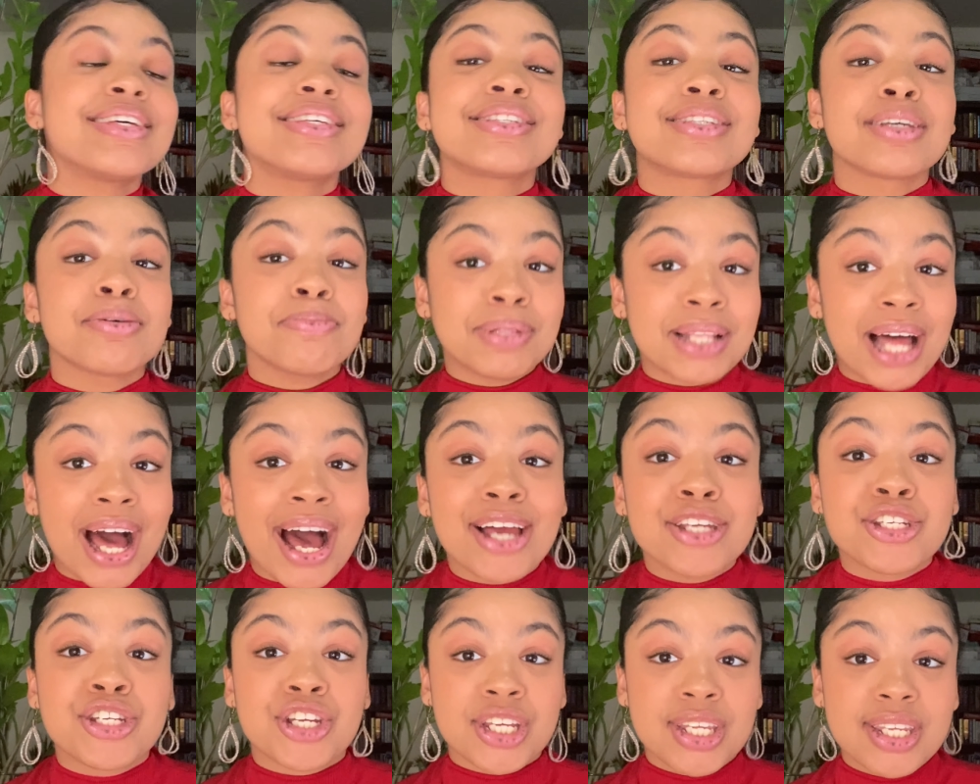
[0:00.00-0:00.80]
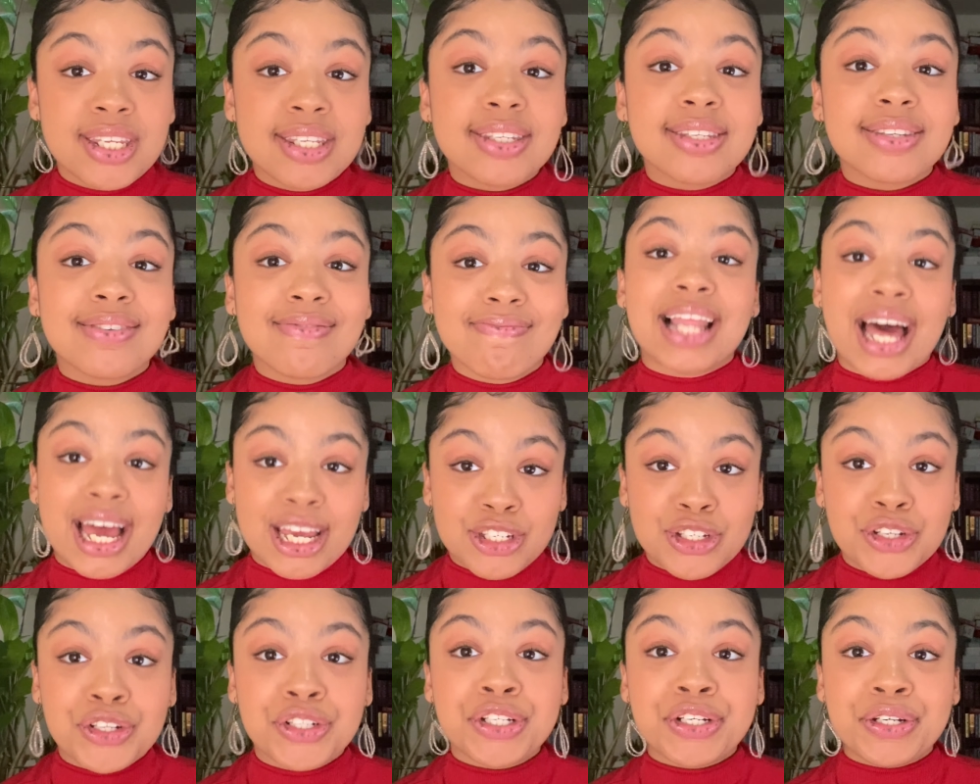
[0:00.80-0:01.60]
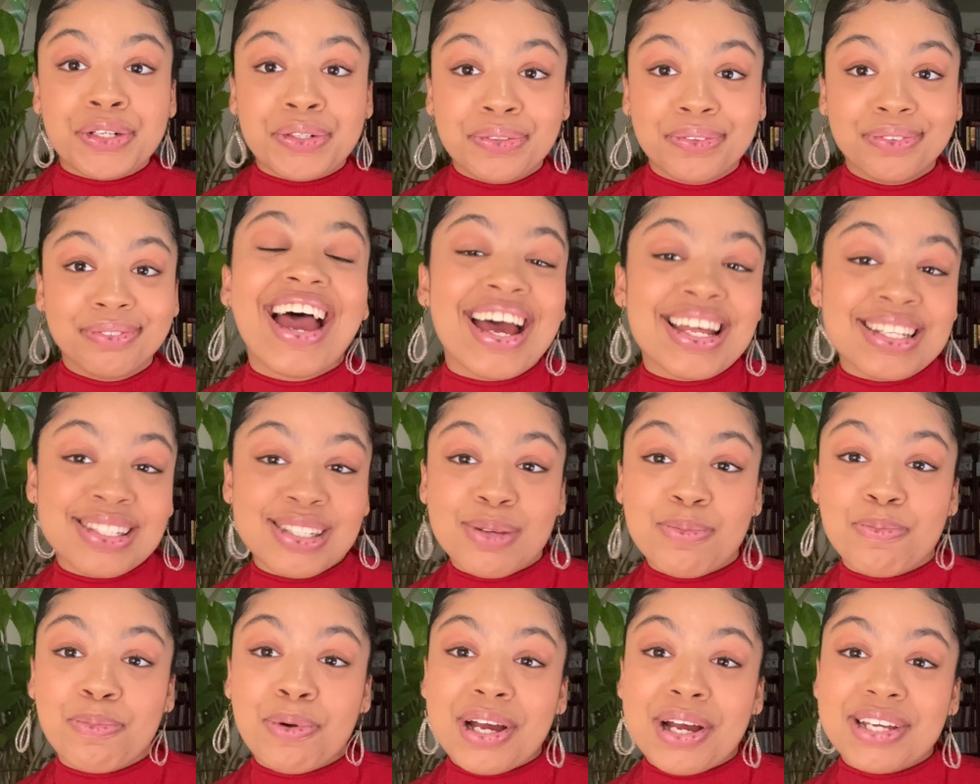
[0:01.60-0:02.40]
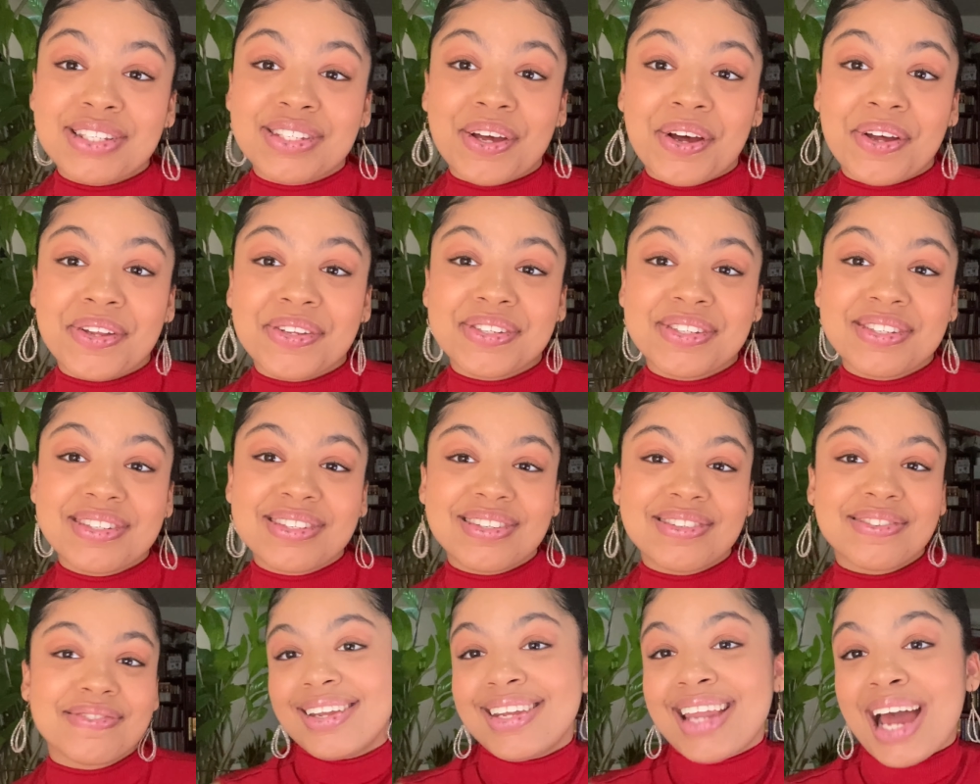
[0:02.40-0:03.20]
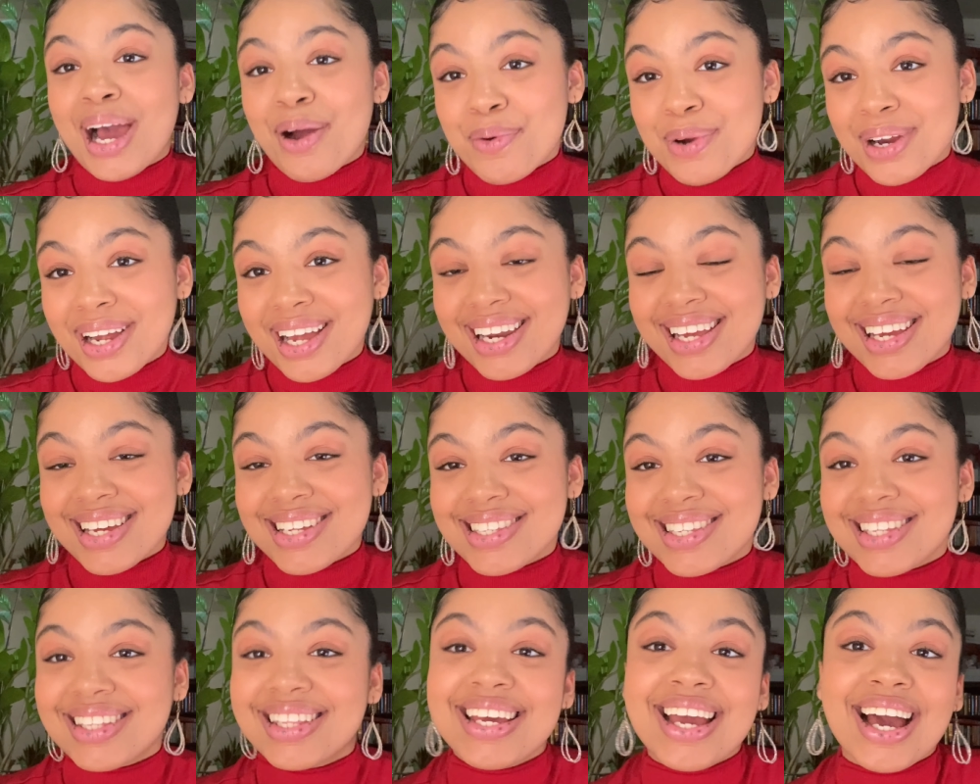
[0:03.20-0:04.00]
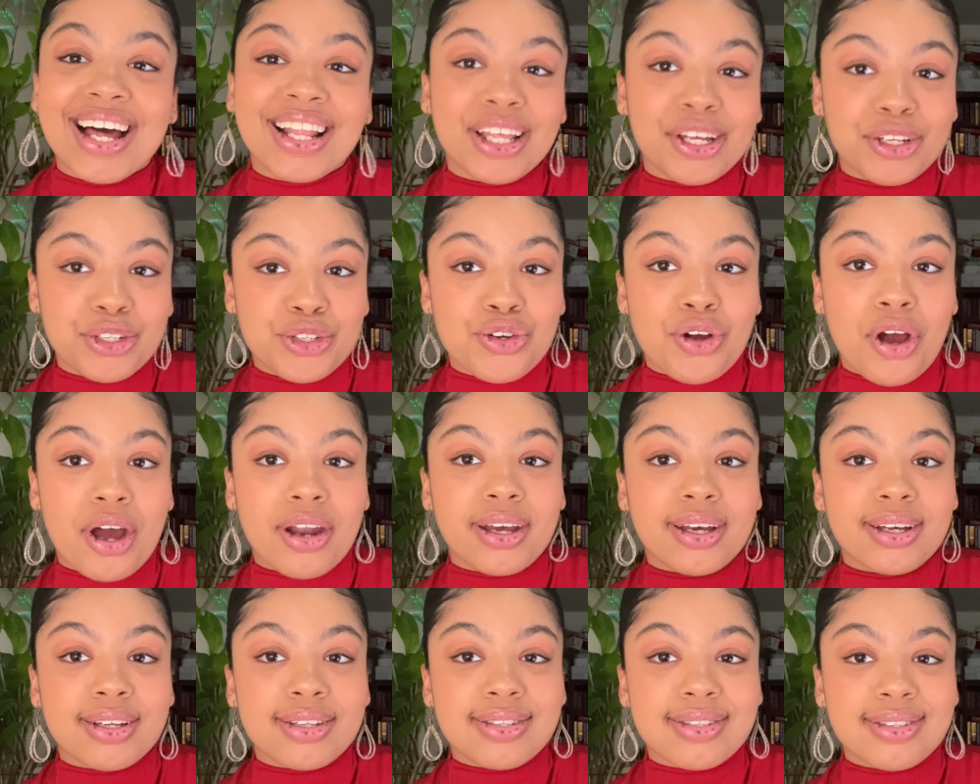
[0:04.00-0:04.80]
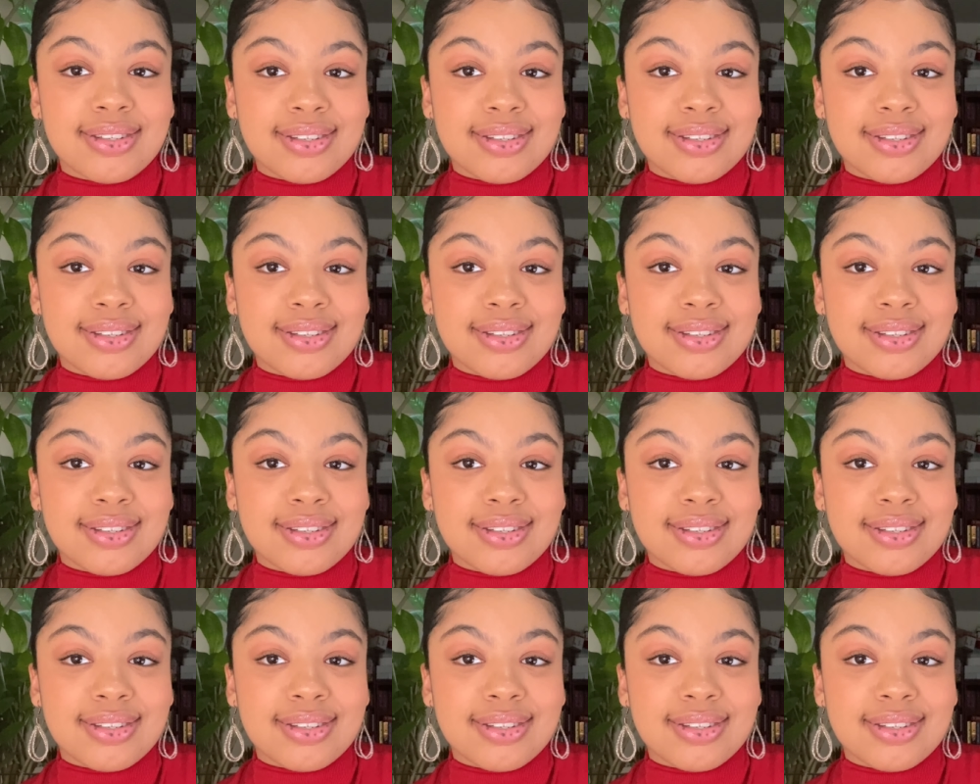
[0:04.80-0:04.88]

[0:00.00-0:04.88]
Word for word: some lashes, lash glue, and some press-ons. Now we're getting into the electronics.